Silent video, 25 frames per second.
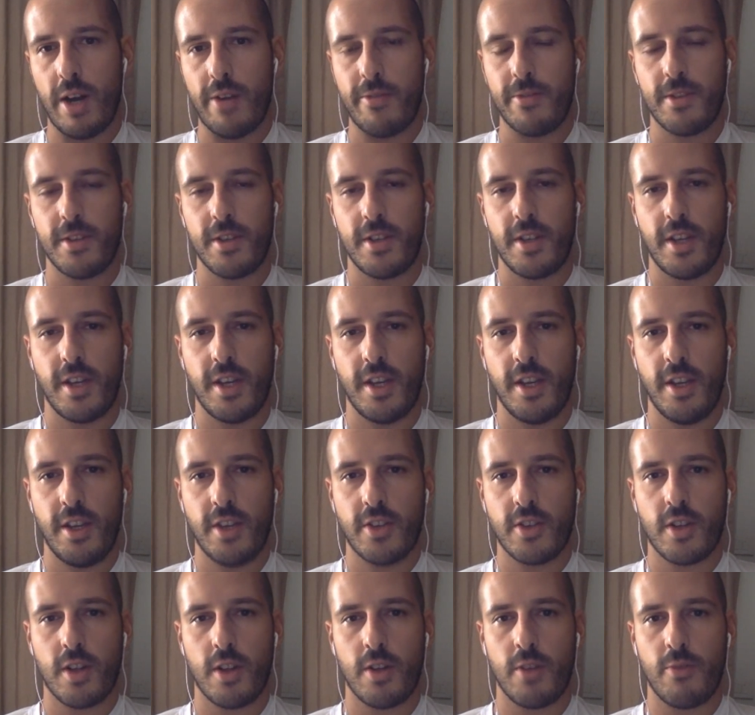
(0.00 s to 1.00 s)
after the
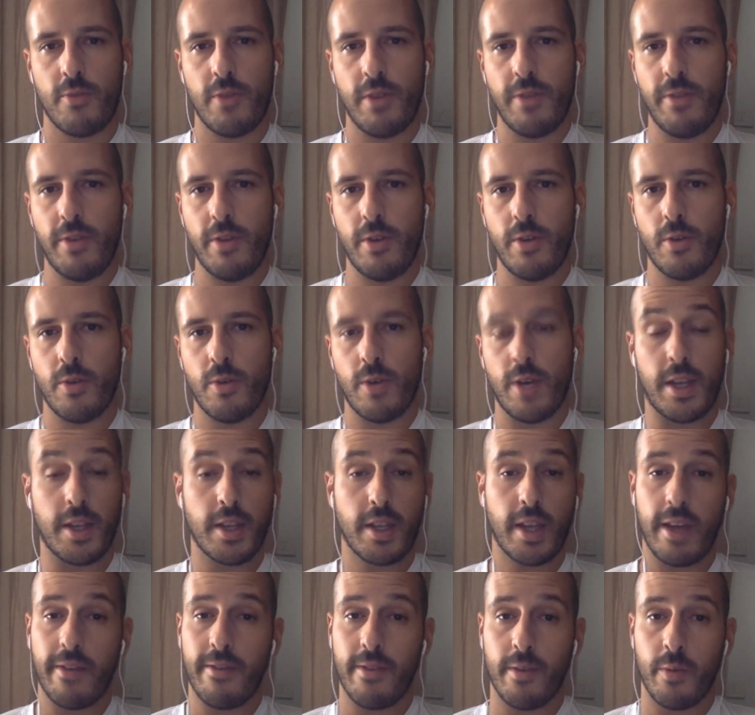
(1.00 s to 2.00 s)
initial review
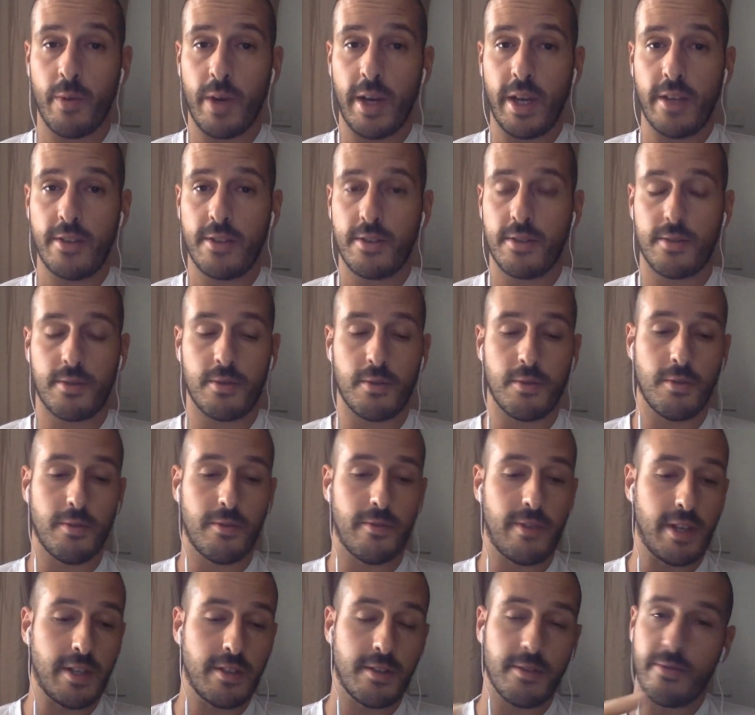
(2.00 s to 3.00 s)
and giveaways through
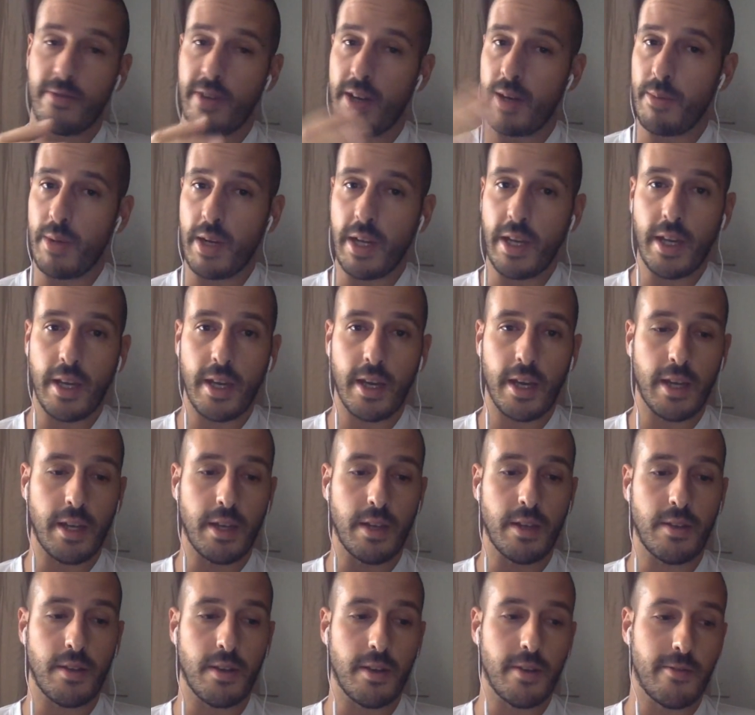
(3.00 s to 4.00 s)
friends and family
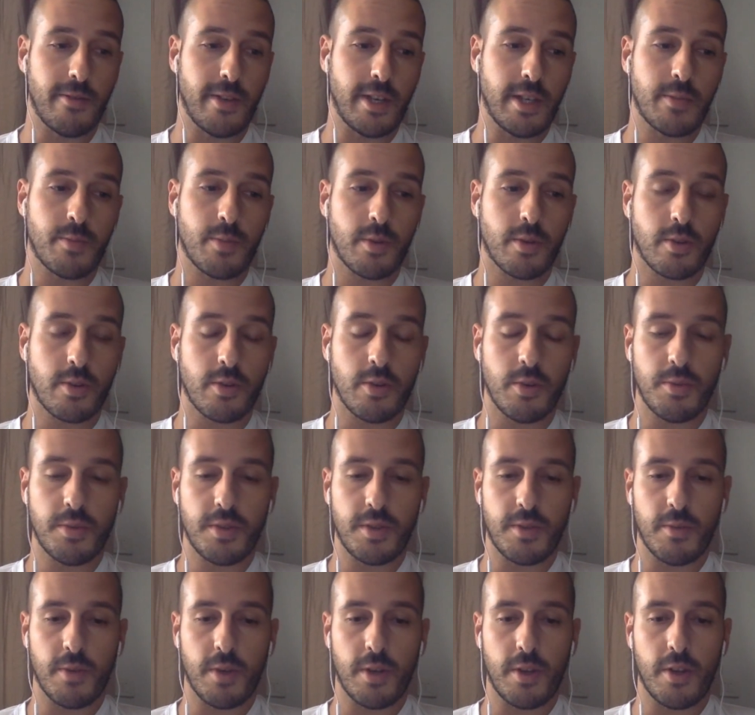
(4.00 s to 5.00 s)
and Facebook groups
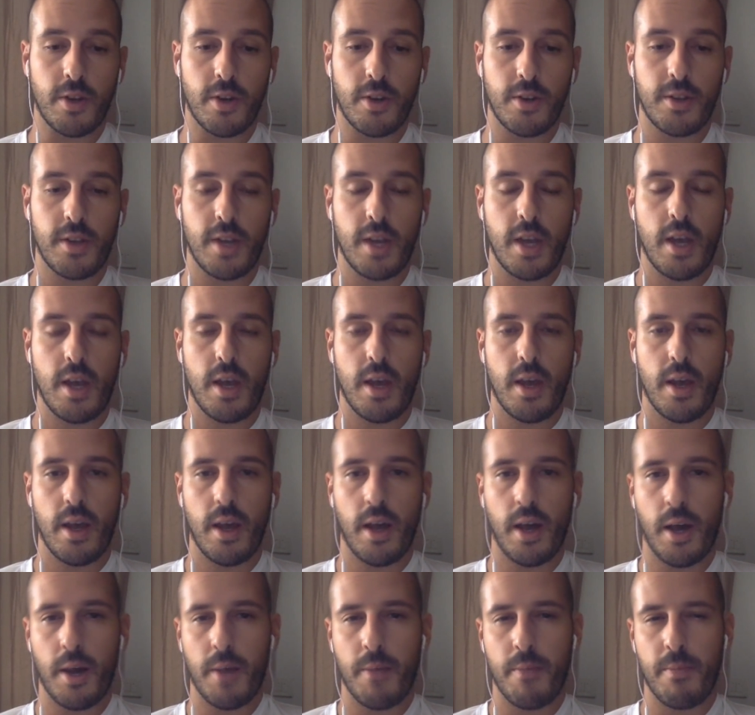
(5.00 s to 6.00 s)
and whatnot,
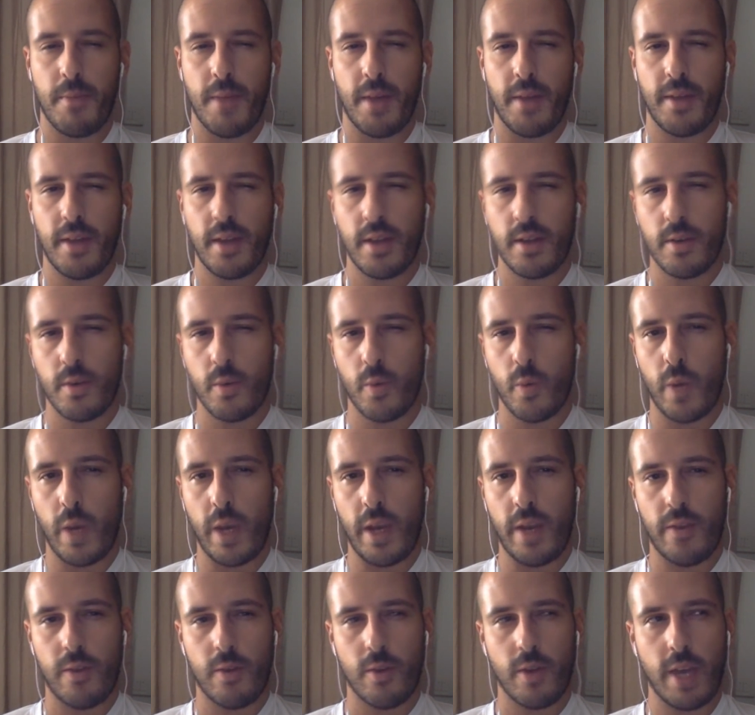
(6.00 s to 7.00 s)
I think the
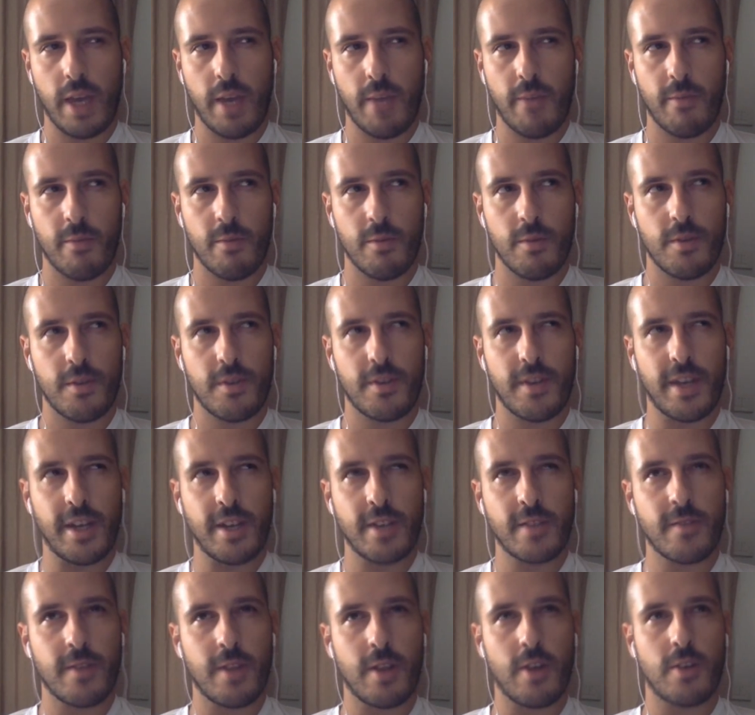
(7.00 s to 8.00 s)
way to keep
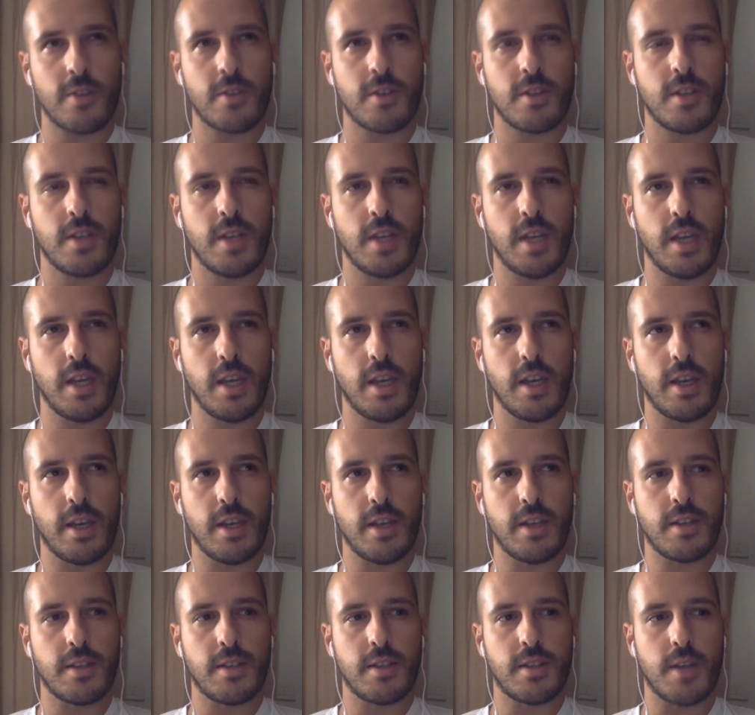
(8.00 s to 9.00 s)
sales velocity
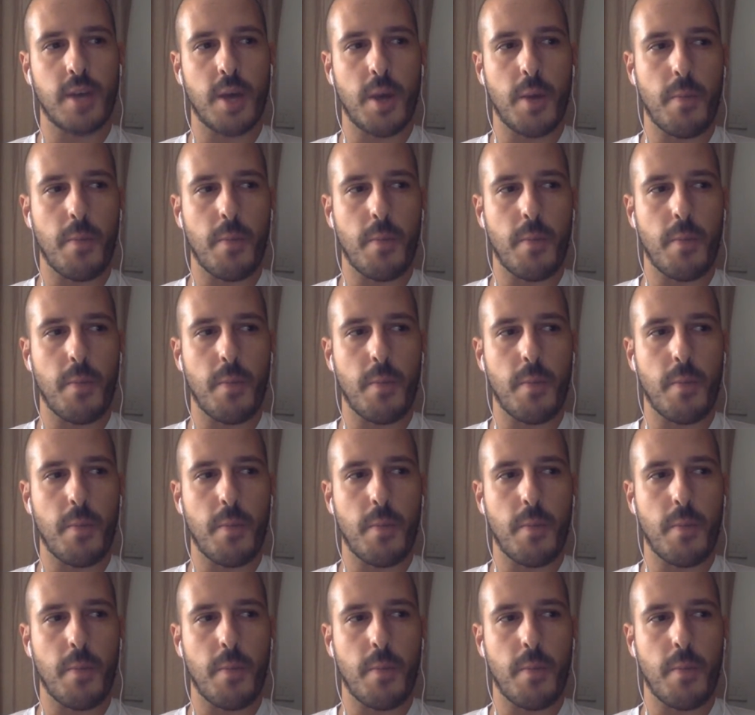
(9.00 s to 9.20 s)
is